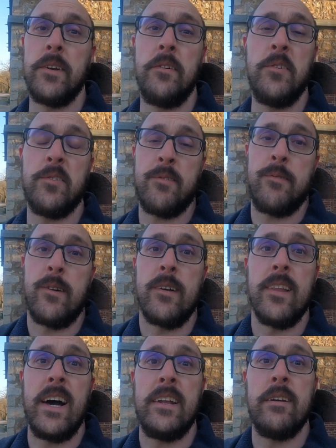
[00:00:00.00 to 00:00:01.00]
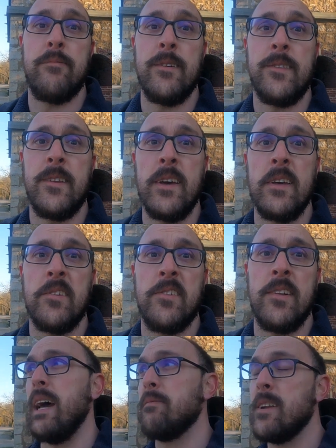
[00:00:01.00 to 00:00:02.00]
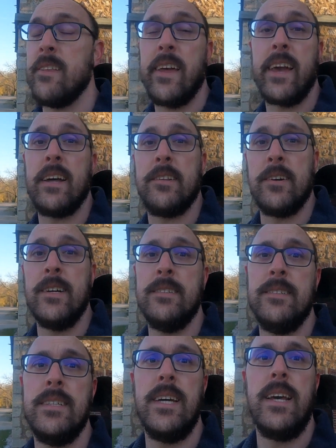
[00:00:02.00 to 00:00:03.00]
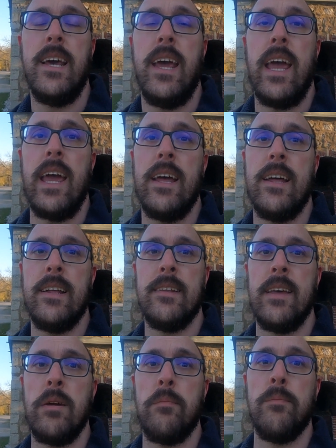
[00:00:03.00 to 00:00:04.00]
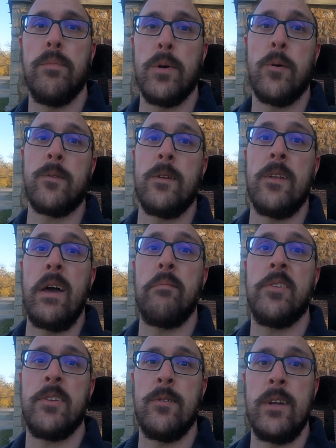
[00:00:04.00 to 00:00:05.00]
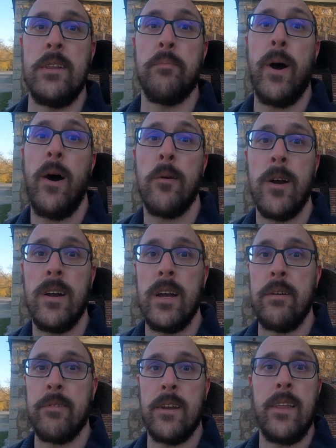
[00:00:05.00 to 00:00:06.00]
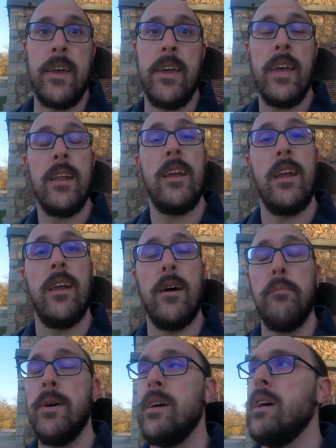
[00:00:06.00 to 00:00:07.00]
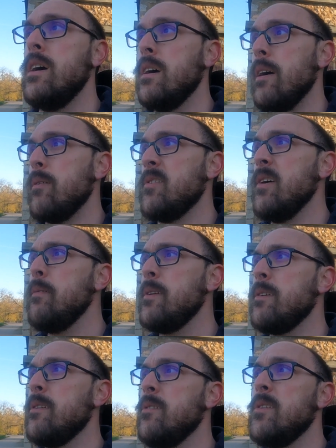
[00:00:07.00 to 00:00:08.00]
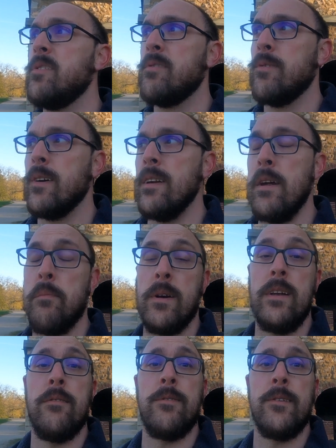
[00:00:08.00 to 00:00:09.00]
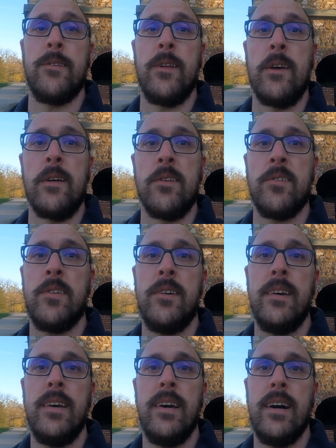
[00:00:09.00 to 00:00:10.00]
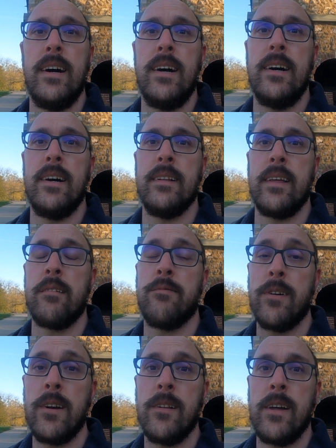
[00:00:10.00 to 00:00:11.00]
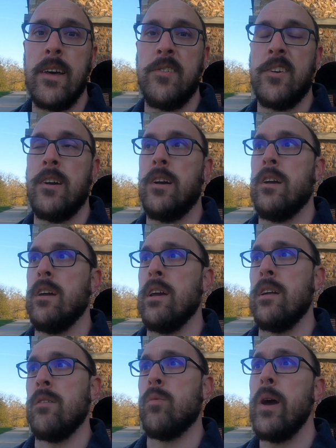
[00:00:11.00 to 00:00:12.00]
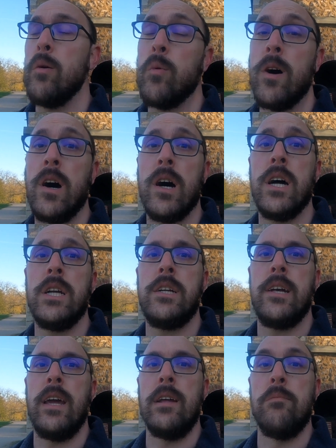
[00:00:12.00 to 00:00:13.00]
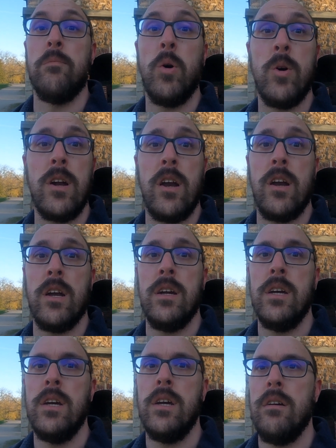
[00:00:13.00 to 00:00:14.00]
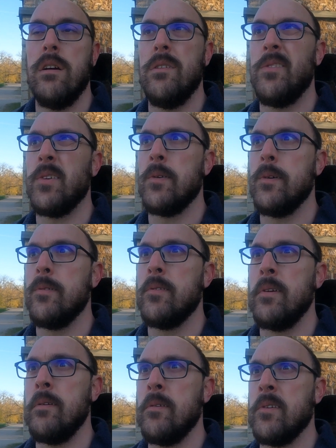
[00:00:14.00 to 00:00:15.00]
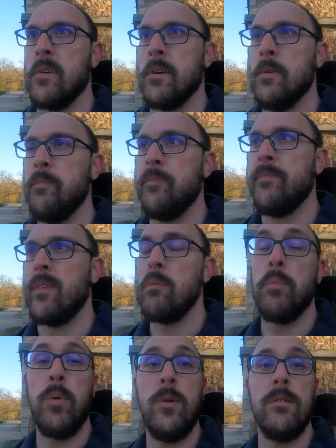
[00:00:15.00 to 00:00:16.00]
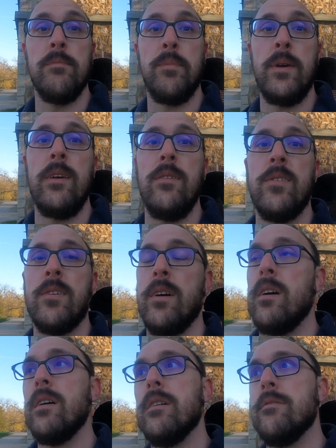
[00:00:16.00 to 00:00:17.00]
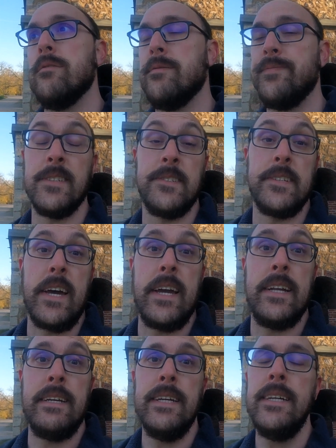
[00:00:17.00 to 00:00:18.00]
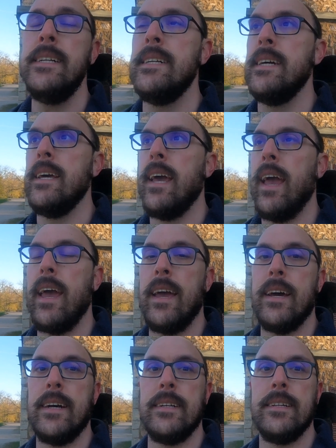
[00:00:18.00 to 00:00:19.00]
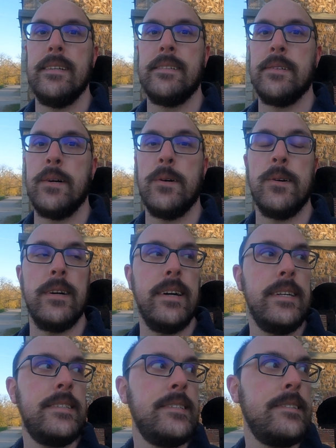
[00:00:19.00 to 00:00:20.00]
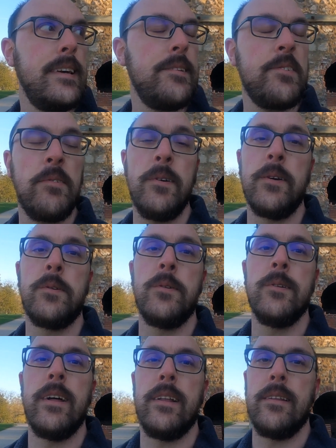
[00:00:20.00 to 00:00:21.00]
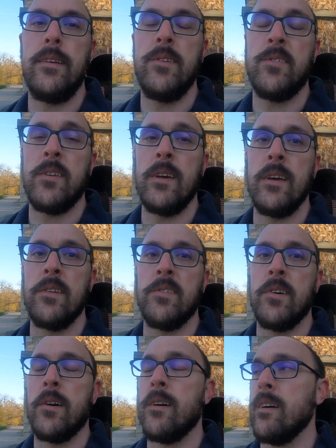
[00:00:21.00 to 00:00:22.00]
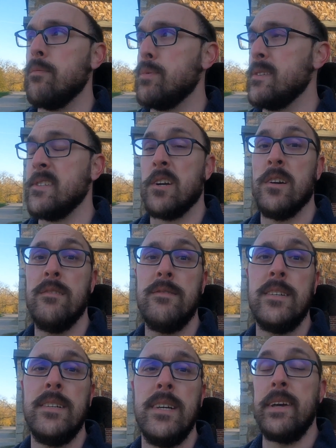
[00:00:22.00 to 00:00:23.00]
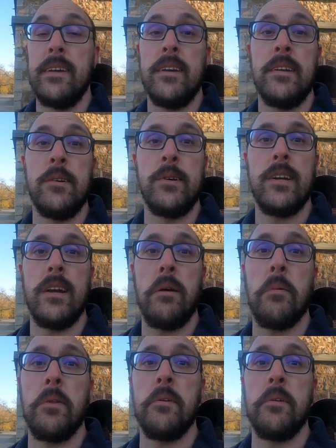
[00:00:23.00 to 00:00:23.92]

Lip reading: used for a lot of different things. After they got done and they broke the limestone into powder, after they heated it up, it was able to use for a number of different things, like fertilizer and whitewash and mortar. And so it was a important piece of society. And so it's really cool that these things are preserved, that, you know, you're able